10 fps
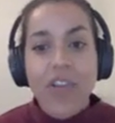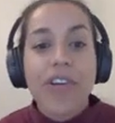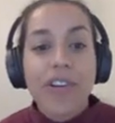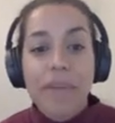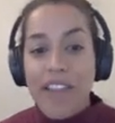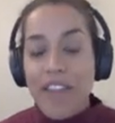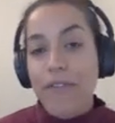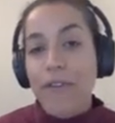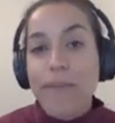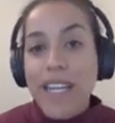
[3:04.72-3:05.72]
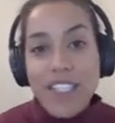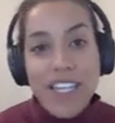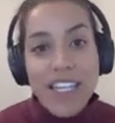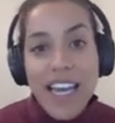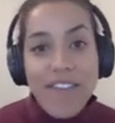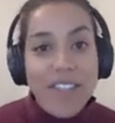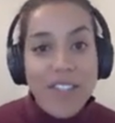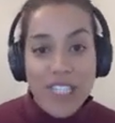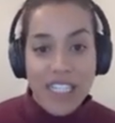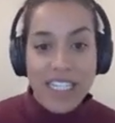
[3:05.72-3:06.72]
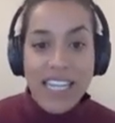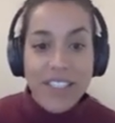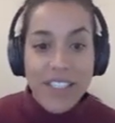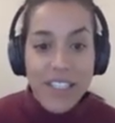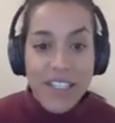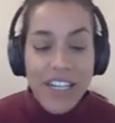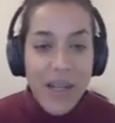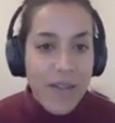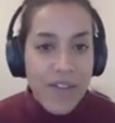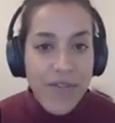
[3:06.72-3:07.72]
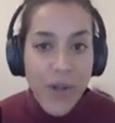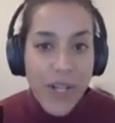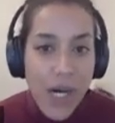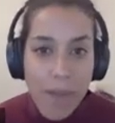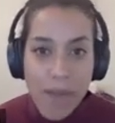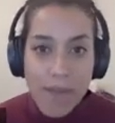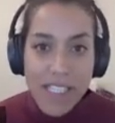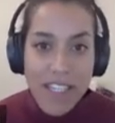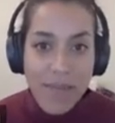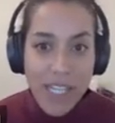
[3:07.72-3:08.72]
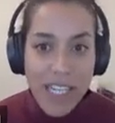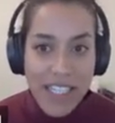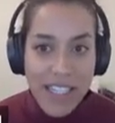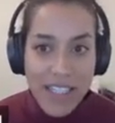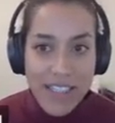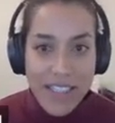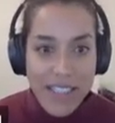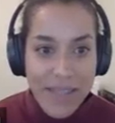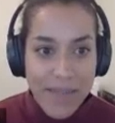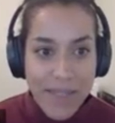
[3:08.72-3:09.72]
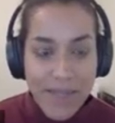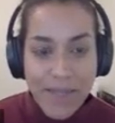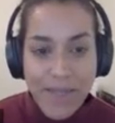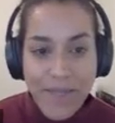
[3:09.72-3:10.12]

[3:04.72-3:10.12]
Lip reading: to learn about the formation, evolution, and nature of the full complement of planetary systems?